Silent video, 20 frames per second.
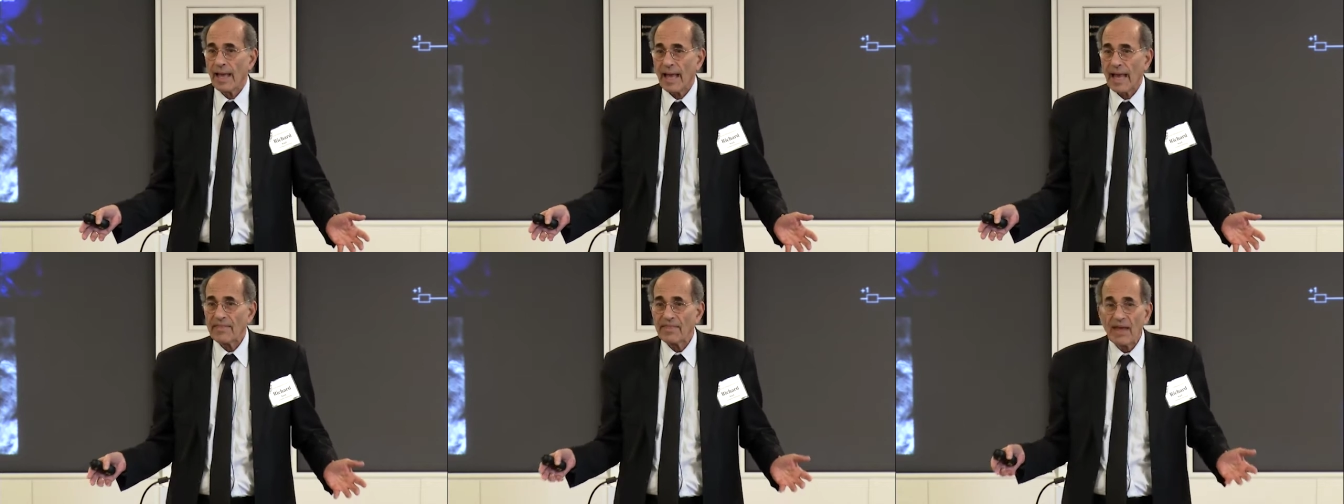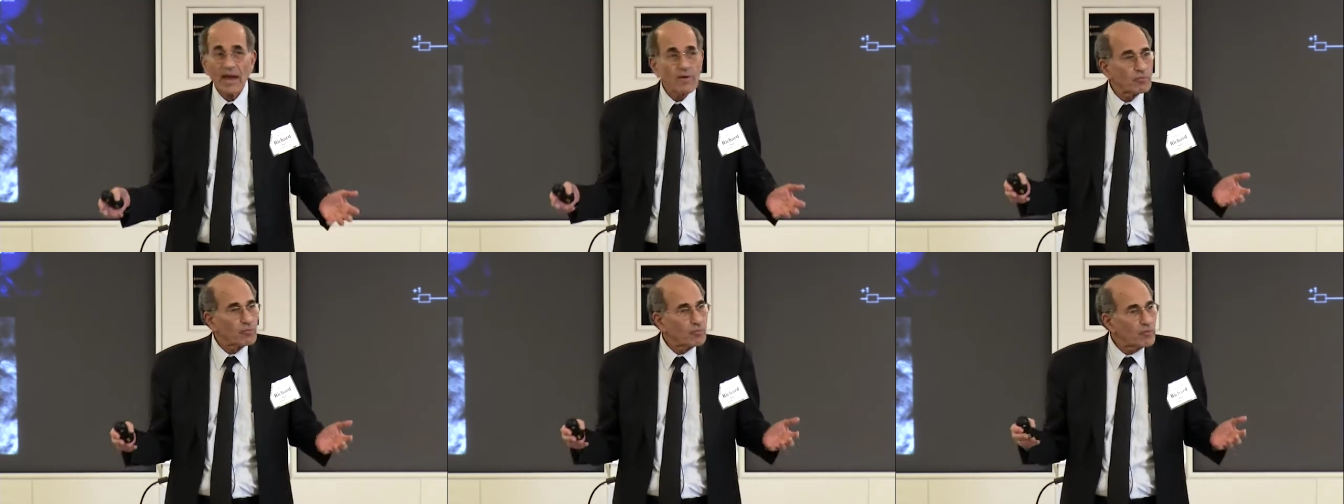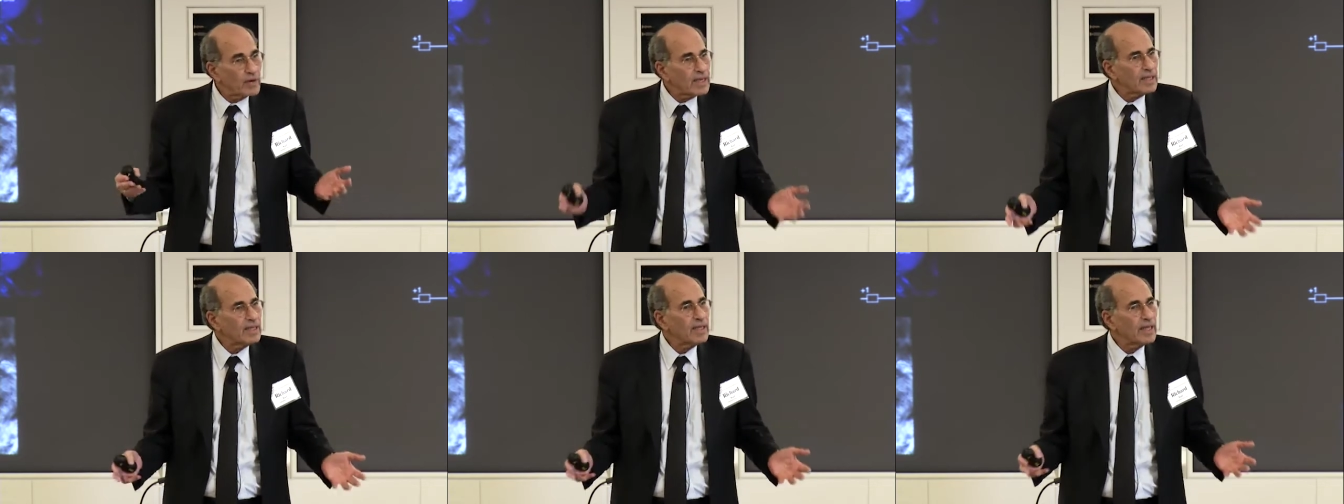And that
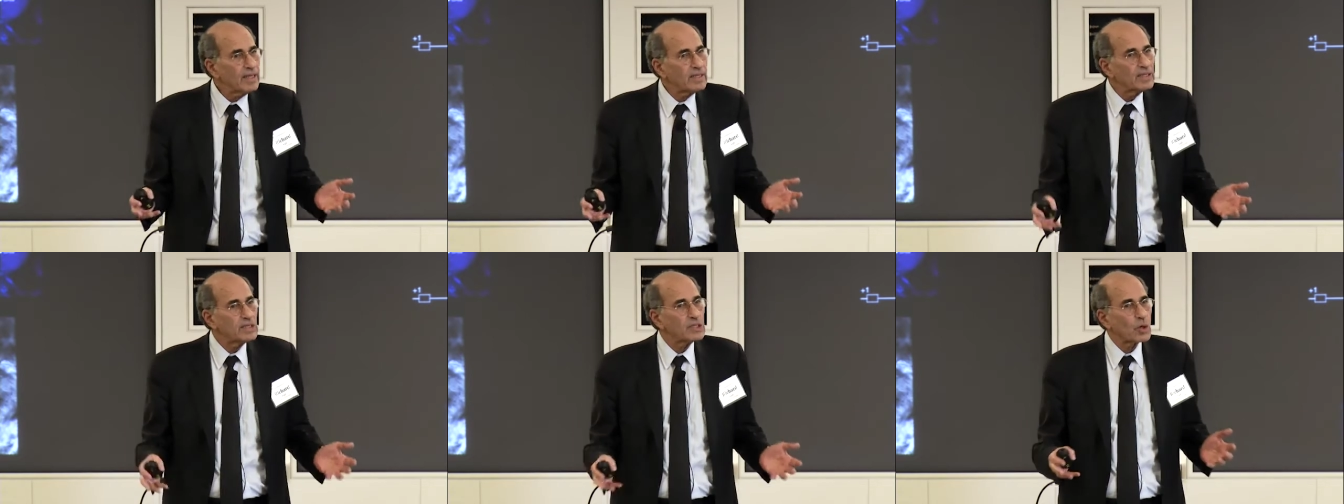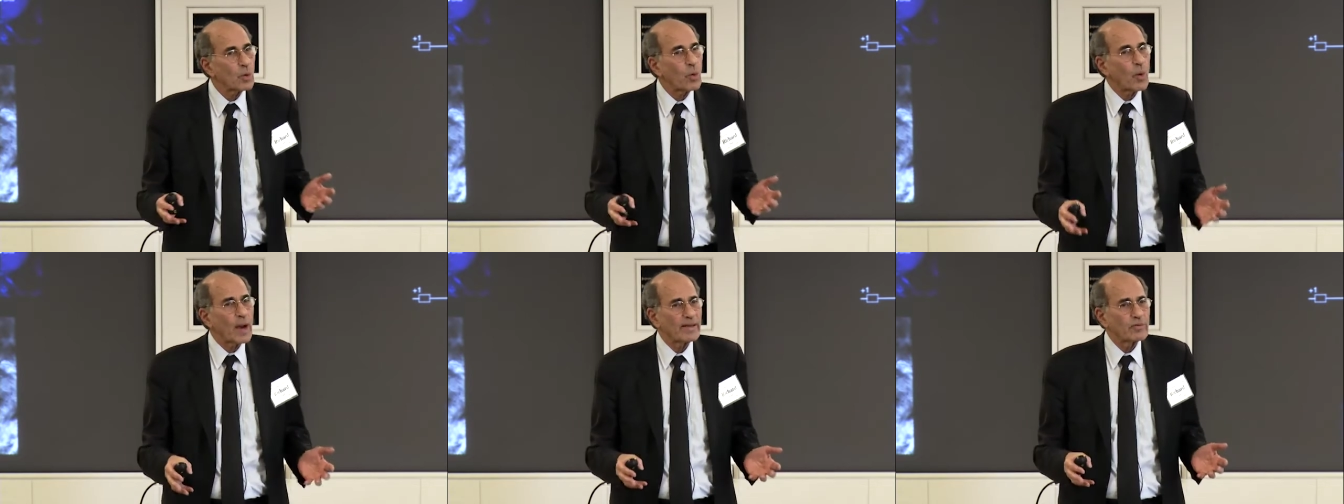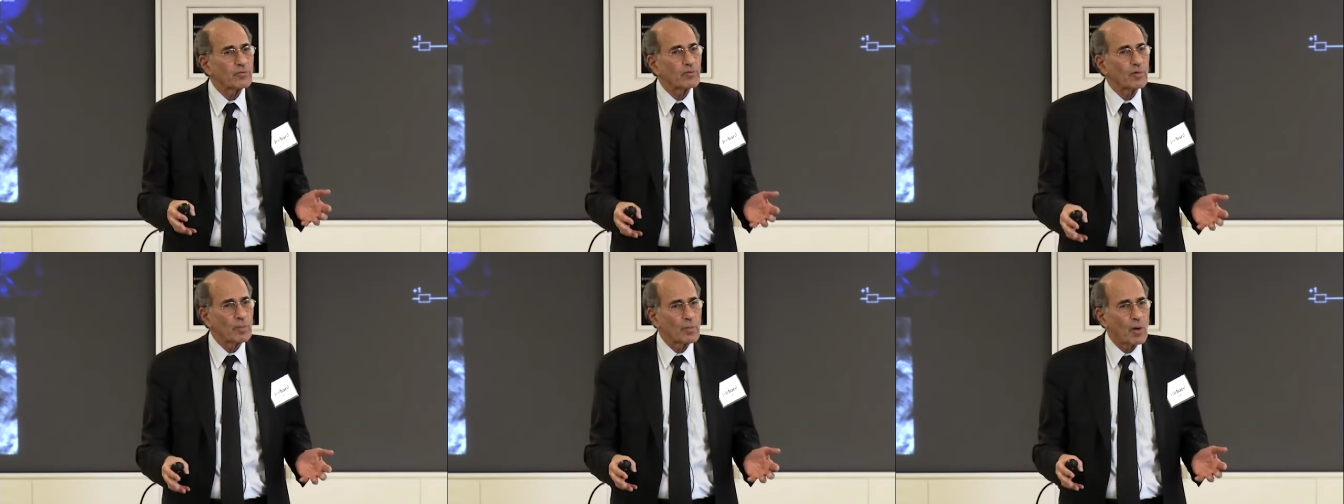really is
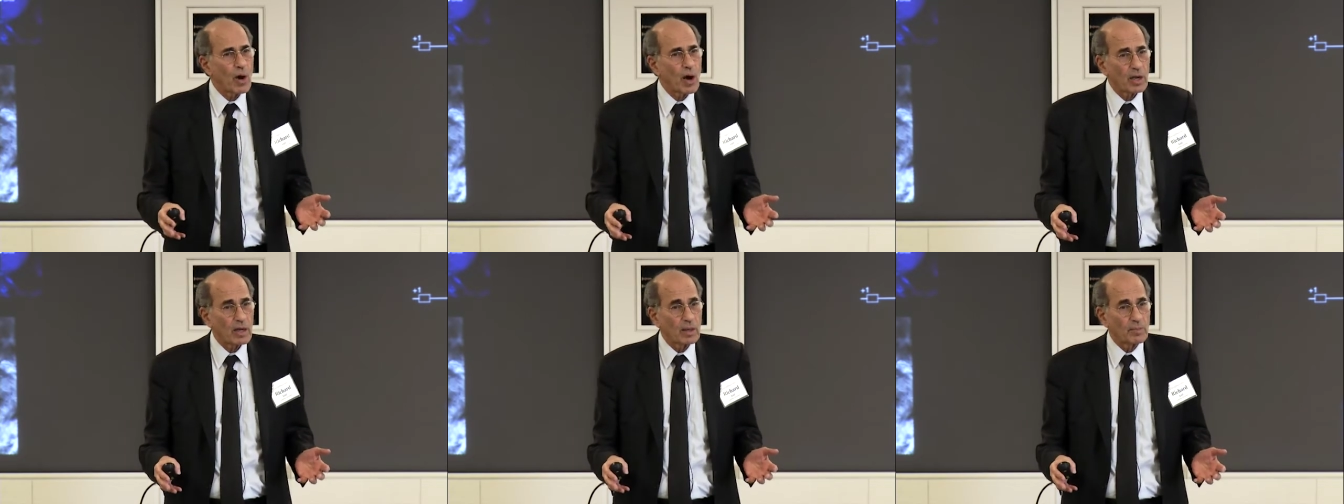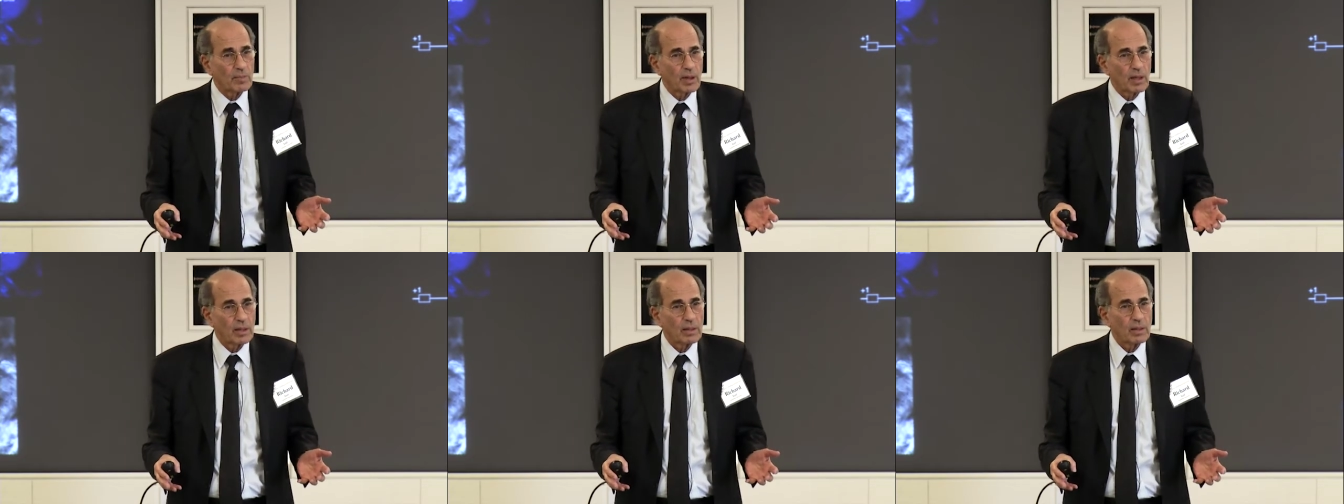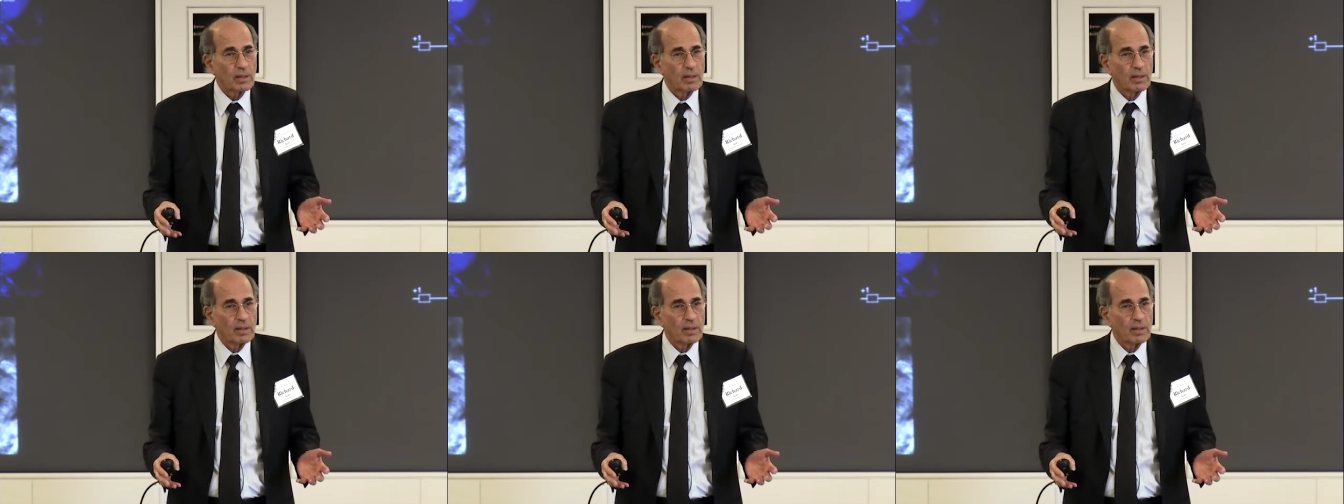quite remarkable,